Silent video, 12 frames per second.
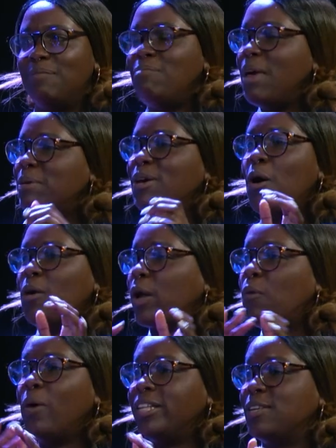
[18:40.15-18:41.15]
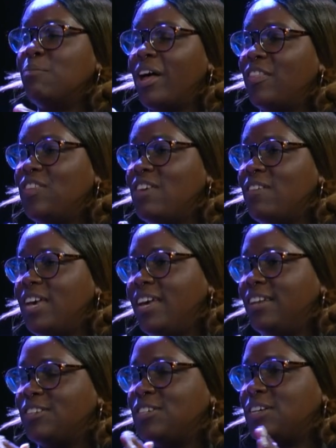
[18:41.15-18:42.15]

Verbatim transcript: maybe go like once a month, even